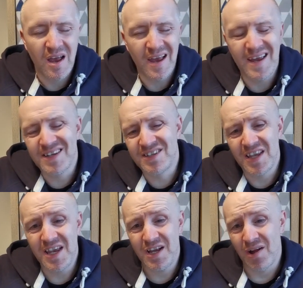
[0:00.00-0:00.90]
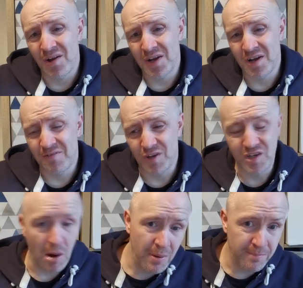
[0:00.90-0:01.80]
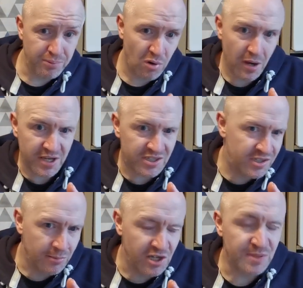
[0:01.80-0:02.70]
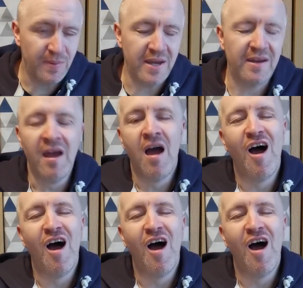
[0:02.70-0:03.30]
is the kind of the going price, so to speak,